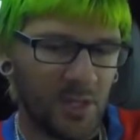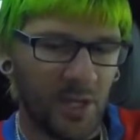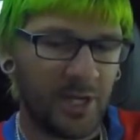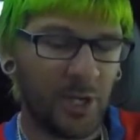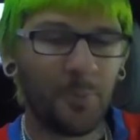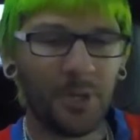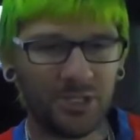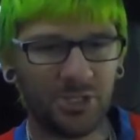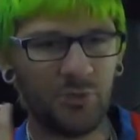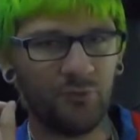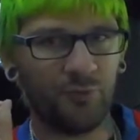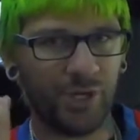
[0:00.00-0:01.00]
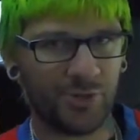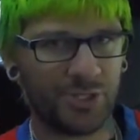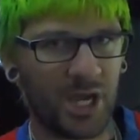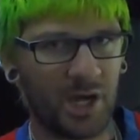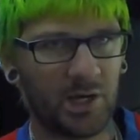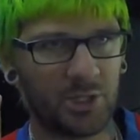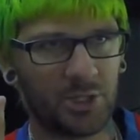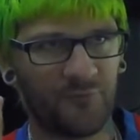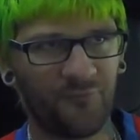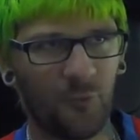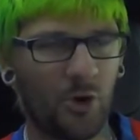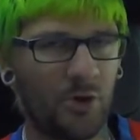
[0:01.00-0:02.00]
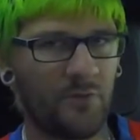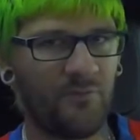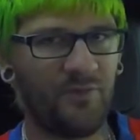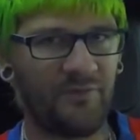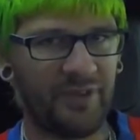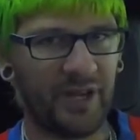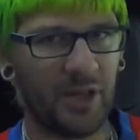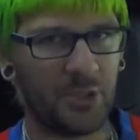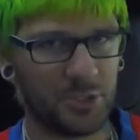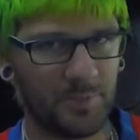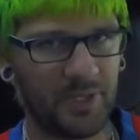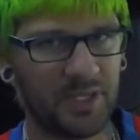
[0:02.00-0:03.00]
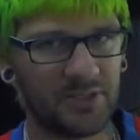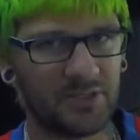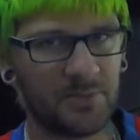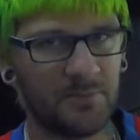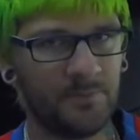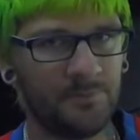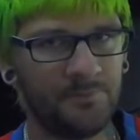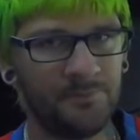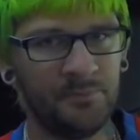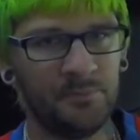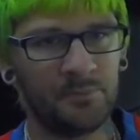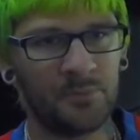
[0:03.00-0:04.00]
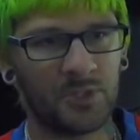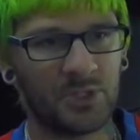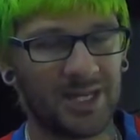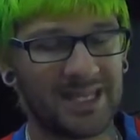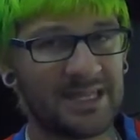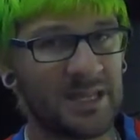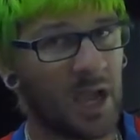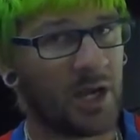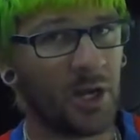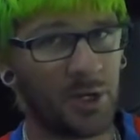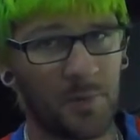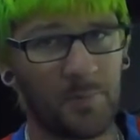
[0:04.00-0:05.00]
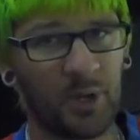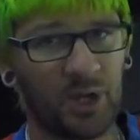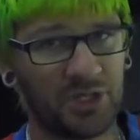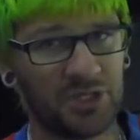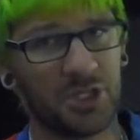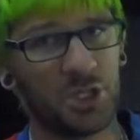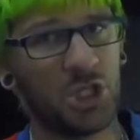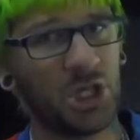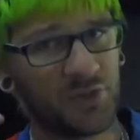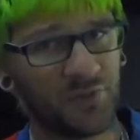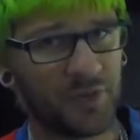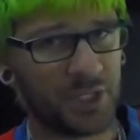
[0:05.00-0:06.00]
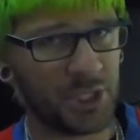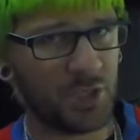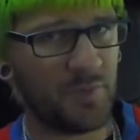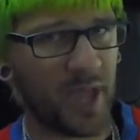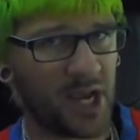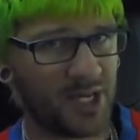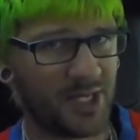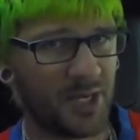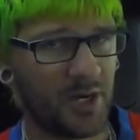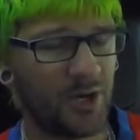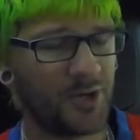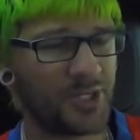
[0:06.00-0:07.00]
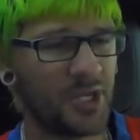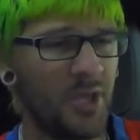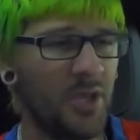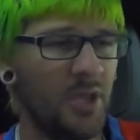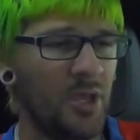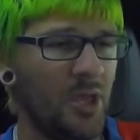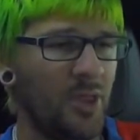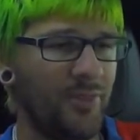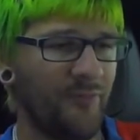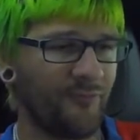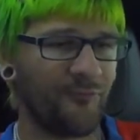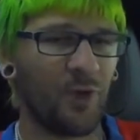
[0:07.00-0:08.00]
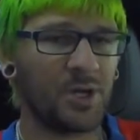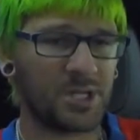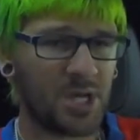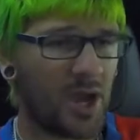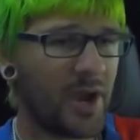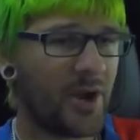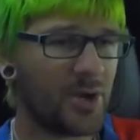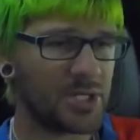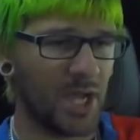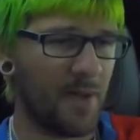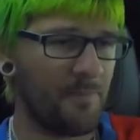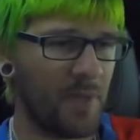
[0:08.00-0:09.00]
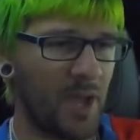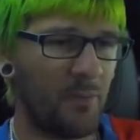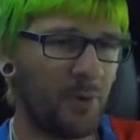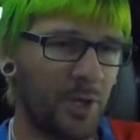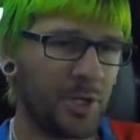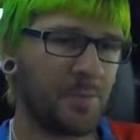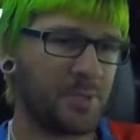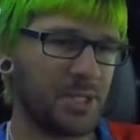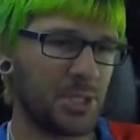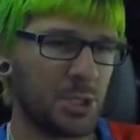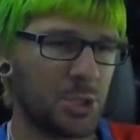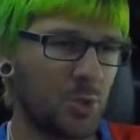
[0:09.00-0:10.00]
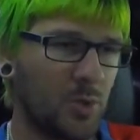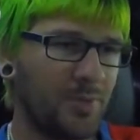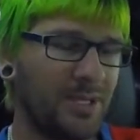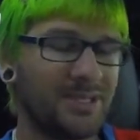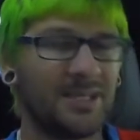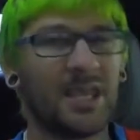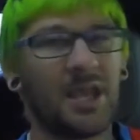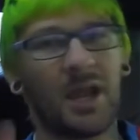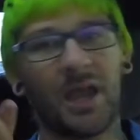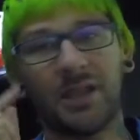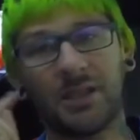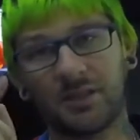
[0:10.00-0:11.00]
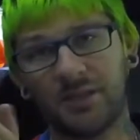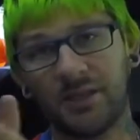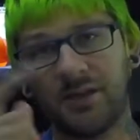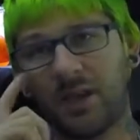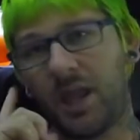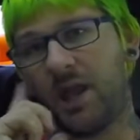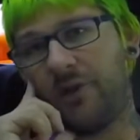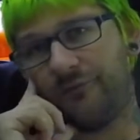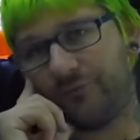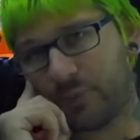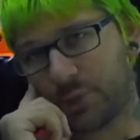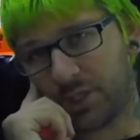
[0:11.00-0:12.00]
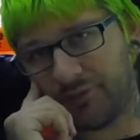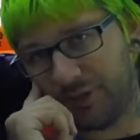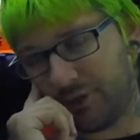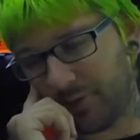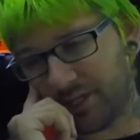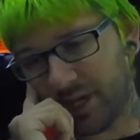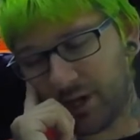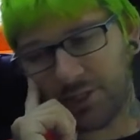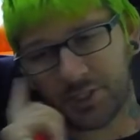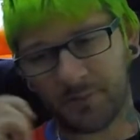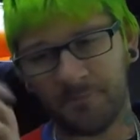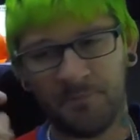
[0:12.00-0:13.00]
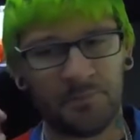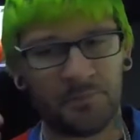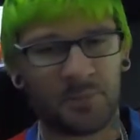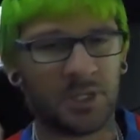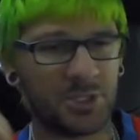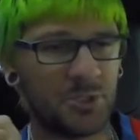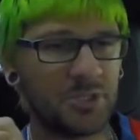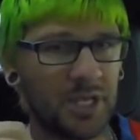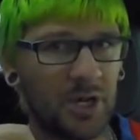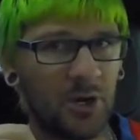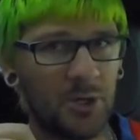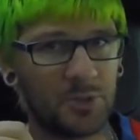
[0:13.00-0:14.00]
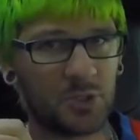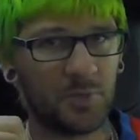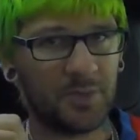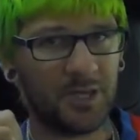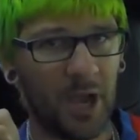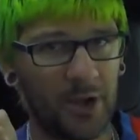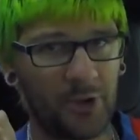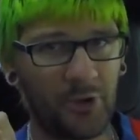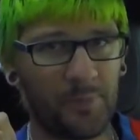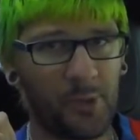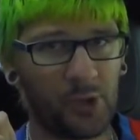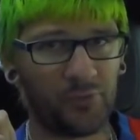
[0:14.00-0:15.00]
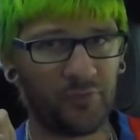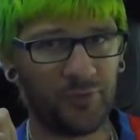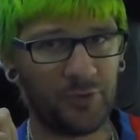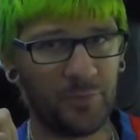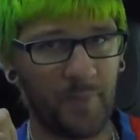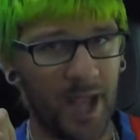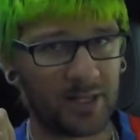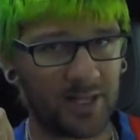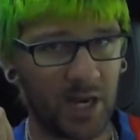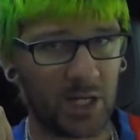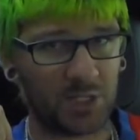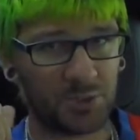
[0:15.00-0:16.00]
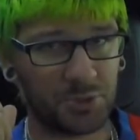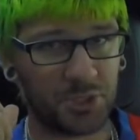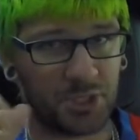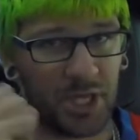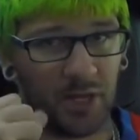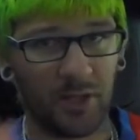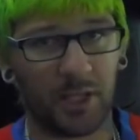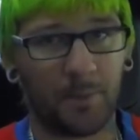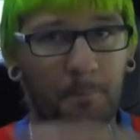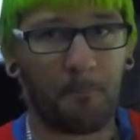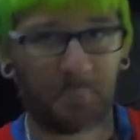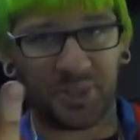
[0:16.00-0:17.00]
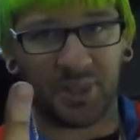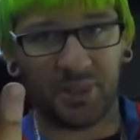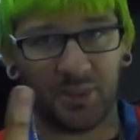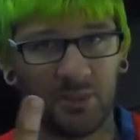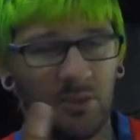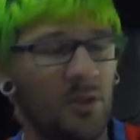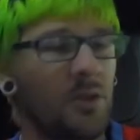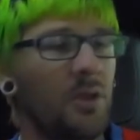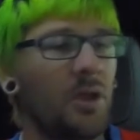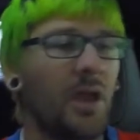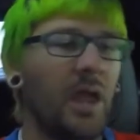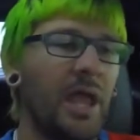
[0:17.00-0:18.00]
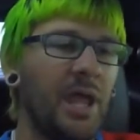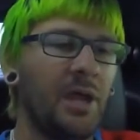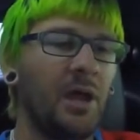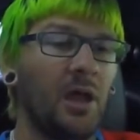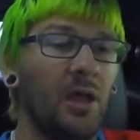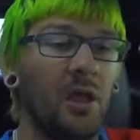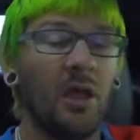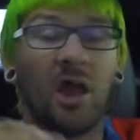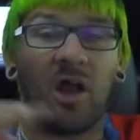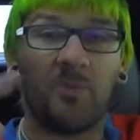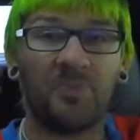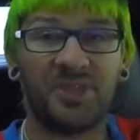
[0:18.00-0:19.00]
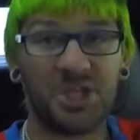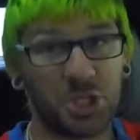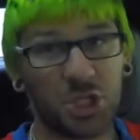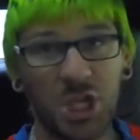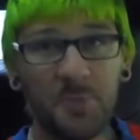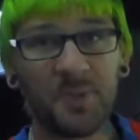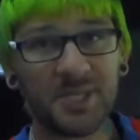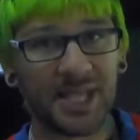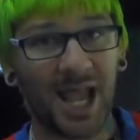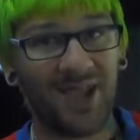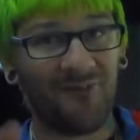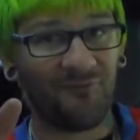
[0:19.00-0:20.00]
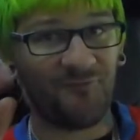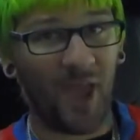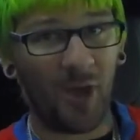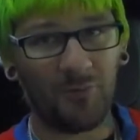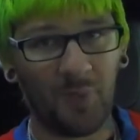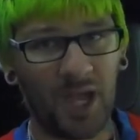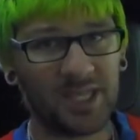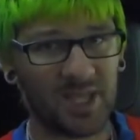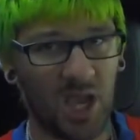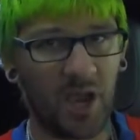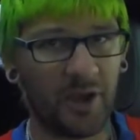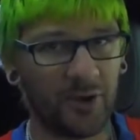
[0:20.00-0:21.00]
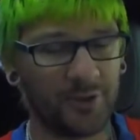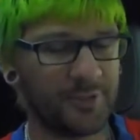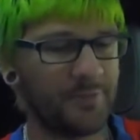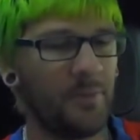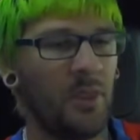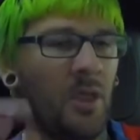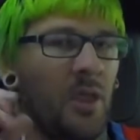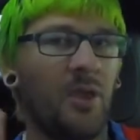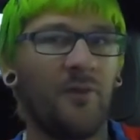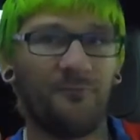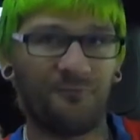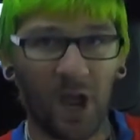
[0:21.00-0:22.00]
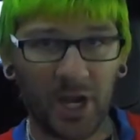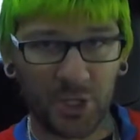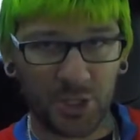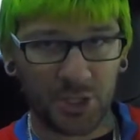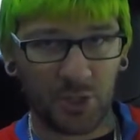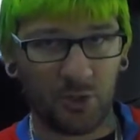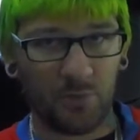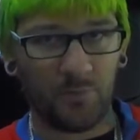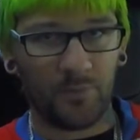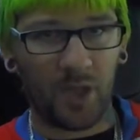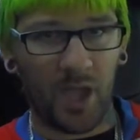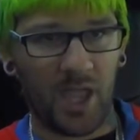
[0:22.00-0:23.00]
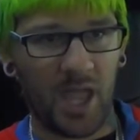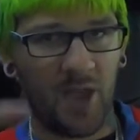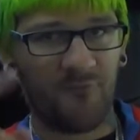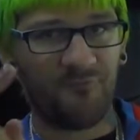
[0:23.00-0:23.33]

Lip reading: I know my 2 rear tires are $450 a piece. So that's $900 just for the 2 back tires. The front tires, I'm not 100% sure because, again, I didn't have Chevy do my tires. As soon as I heard it was going to be $900 for the 2 back tires, I was just kind of like... And, the cheapest I have found my tires, Firestone. I have